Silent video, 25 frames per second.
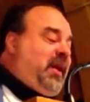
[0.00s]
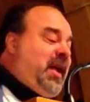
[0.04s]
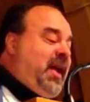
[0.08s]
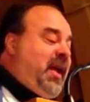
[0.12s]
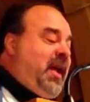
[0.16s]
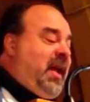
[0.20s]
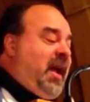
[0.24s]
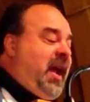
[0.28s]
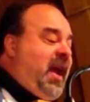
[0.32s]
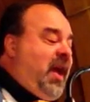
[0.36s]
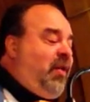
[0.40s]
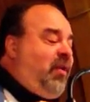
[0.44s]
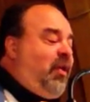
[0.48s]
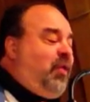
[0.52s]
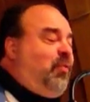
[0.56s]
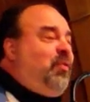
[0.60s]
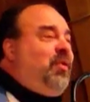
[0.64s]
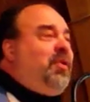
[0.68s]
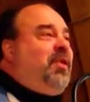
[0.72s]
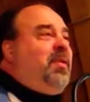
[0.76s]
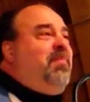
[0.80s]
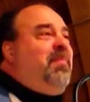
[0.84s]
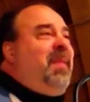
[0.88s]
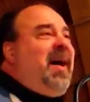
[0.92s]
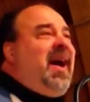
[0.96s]
King Herod
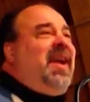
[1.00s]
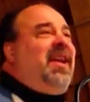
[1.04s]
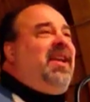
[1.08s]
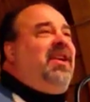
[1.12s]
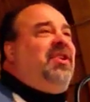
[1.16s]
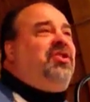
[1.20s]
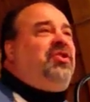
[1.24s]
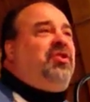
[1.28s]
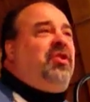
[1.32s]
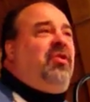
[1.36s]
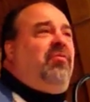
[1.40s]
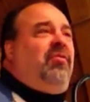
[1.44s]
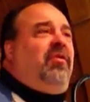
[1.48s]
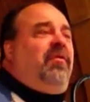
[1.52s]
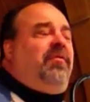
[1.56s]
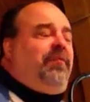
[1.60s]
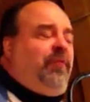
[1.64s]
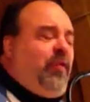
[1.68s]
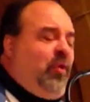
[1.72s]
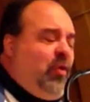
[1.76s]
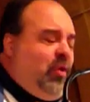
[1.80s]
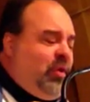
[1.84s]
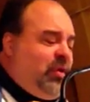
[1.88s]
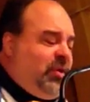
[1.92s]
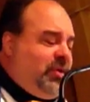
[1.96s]
with a mighty show of
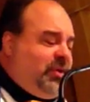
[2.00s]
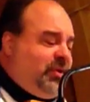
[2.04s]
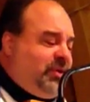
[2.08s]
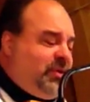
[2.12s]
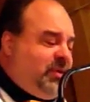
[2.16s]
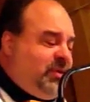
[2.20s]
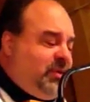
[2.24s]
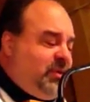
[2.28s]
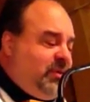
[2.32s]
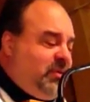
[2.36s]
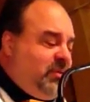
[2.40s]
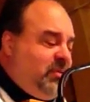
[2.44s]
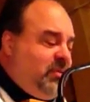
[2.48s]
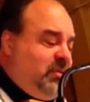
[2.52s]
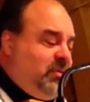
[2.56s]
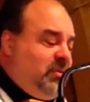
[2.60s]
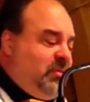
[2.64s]
force?